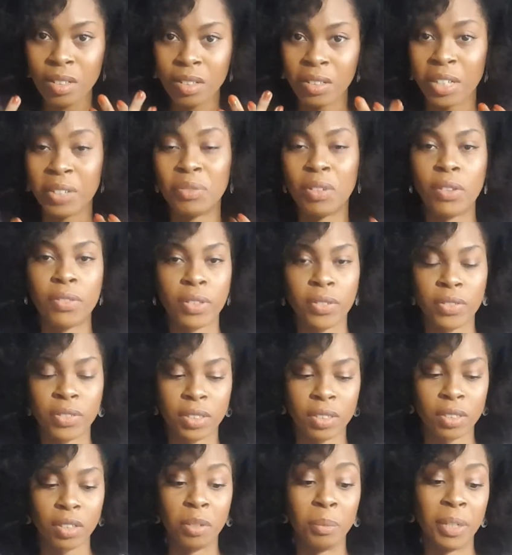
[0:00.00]
like
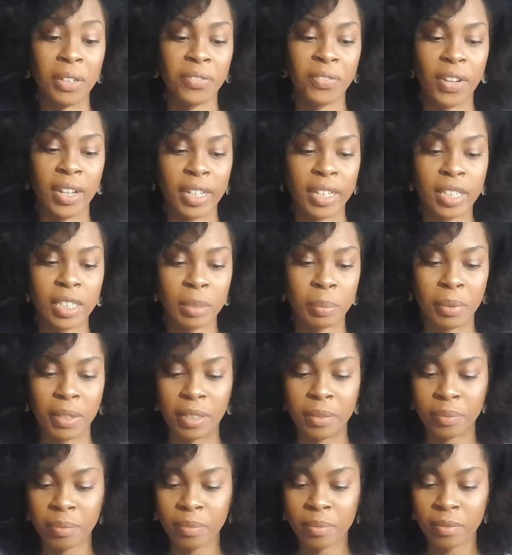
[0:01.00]
roughness on my face
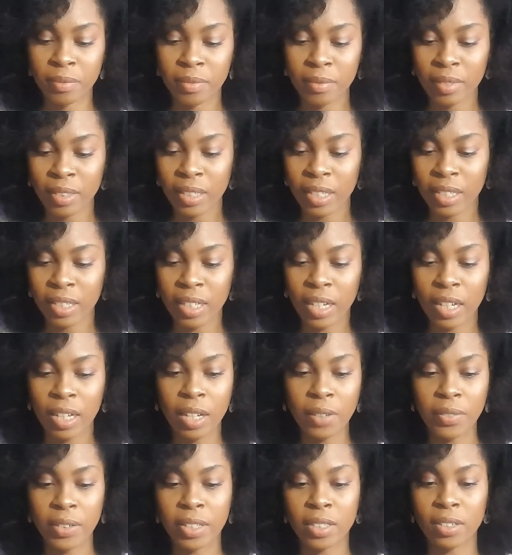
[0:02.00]
but yeah I
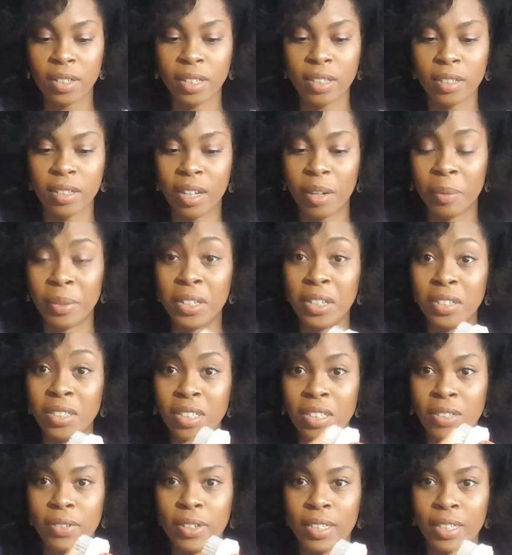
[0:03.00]
love it, it's like I've been
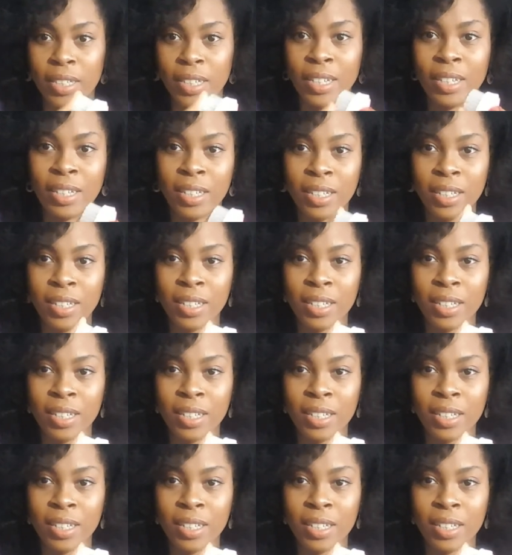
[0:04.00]
using it already